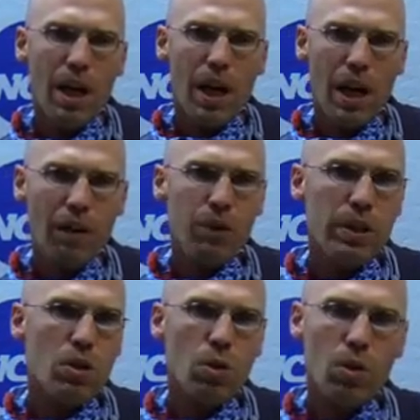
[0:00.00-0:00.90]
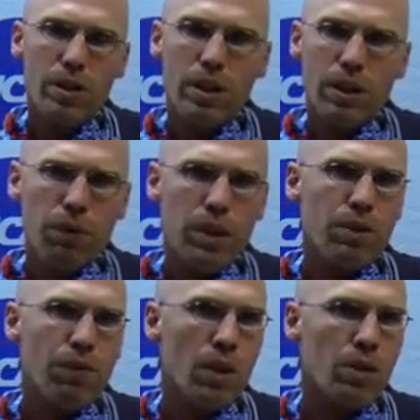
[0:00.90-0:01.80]
Every school is different
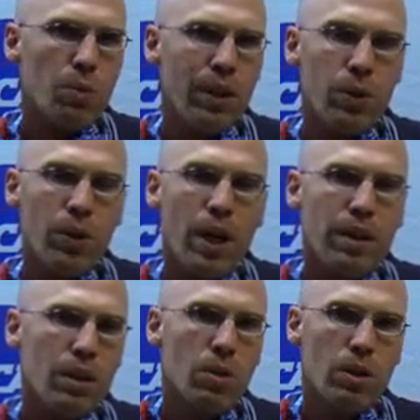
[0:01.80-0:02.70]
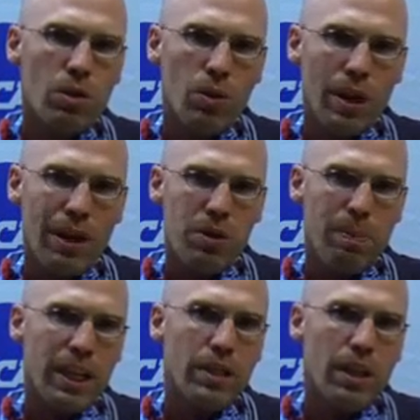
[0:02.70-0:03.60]
as far as whether or not they're going to allow
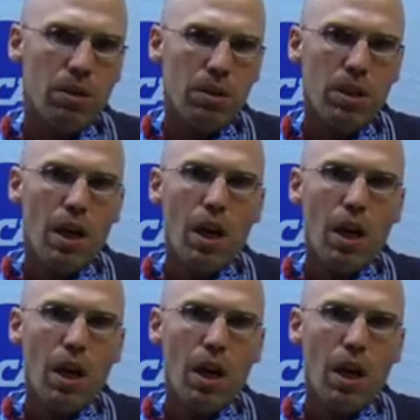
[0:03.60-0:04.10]
spectators,